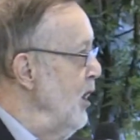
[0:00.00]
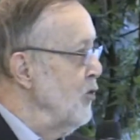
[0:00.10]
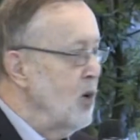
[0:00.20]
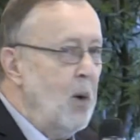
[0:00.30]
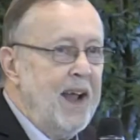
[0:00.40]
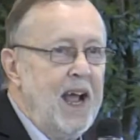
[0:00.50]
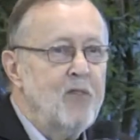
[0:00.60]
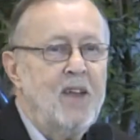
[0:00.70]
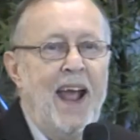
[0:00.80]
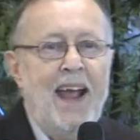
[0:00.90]
So I
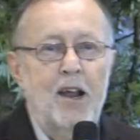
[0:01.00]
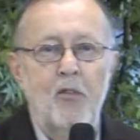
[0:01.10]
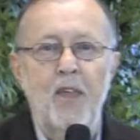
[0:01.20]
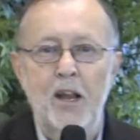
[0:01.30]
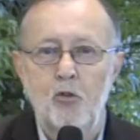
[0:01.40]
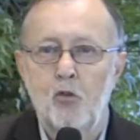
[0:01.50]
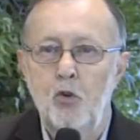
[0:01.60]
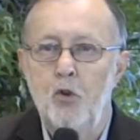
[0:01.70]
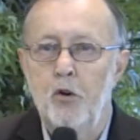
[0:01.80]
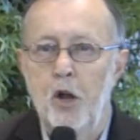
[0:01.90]
have to add things
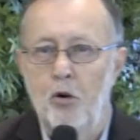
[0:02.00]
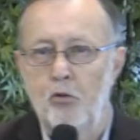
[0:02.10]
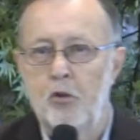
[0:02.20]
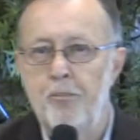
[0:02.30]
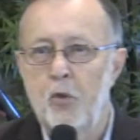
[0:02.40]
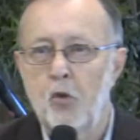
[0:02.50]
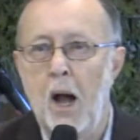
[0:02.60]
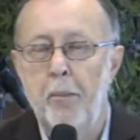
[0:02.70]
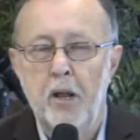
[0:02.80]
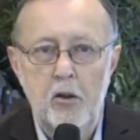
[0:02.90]
to your notes. So
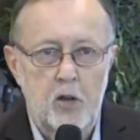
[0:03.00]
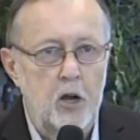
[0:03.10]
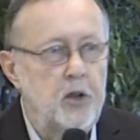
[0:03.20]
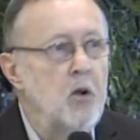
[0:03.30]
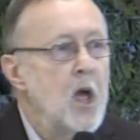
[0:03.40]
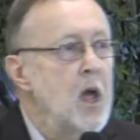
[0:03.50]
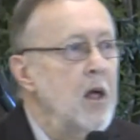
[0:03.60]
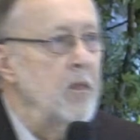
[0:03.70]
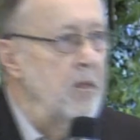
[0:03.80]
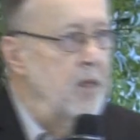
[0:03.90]
I'm going to tell you
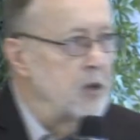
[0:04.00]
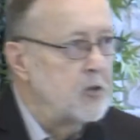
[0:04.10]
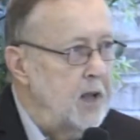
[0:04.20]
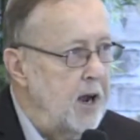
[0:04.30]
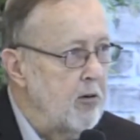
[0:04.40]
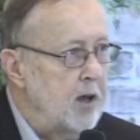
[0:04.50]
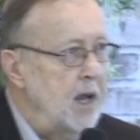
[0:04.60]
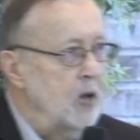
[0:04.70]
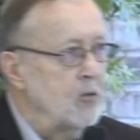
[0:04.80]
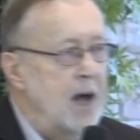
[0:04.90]
this
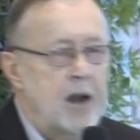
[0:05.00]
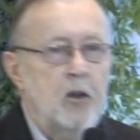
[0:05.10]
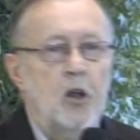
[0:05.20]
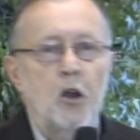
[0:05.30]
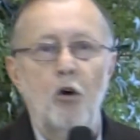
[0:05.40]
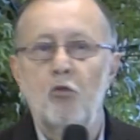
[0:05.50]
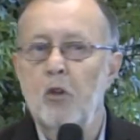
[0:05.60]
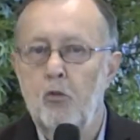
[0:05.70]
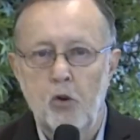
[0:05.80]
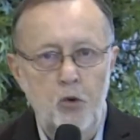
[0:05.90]
area is not in your notes,
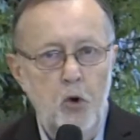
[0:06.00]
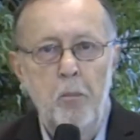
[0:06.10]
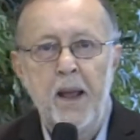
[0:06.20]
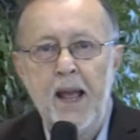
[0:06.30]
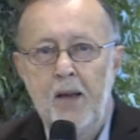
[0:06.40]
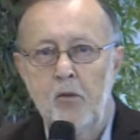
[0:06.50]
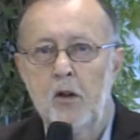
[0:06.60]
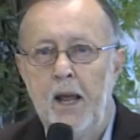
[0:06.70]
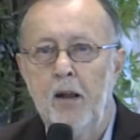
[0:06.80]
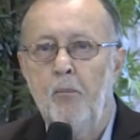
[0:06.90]
and so you may have to
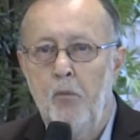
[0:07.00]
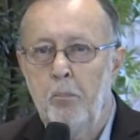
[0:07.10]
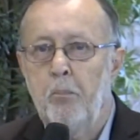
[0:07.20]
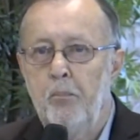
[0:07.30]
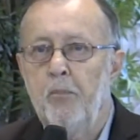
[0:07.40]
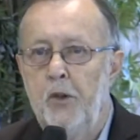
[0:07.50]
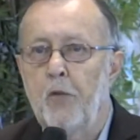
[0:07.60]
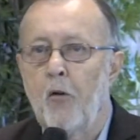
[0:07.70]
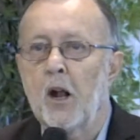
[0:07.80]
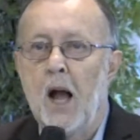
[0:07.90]
take
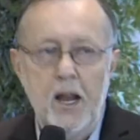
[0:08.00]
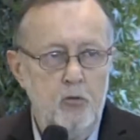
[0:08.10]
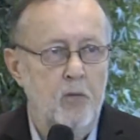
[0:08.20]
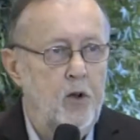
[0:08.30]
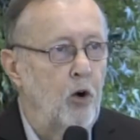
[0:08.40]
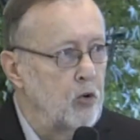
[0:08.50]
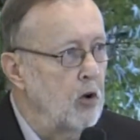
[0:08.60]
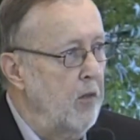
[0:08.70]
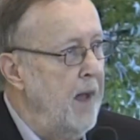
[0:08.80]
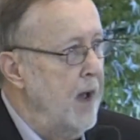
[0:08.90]
different kinds of notes
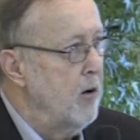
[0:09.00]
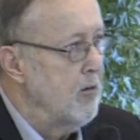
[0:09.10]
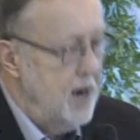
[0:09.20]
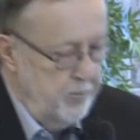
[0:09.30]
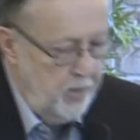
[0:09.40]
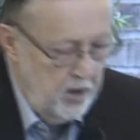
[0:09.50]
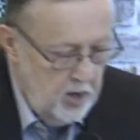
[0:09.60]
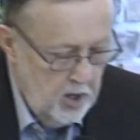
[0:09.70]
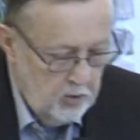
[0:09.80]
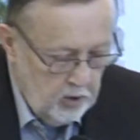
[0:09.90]
on that, all right?
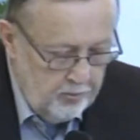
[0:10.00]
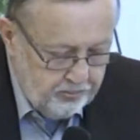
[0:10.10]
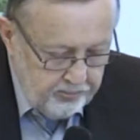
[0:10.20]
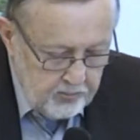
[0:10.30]
So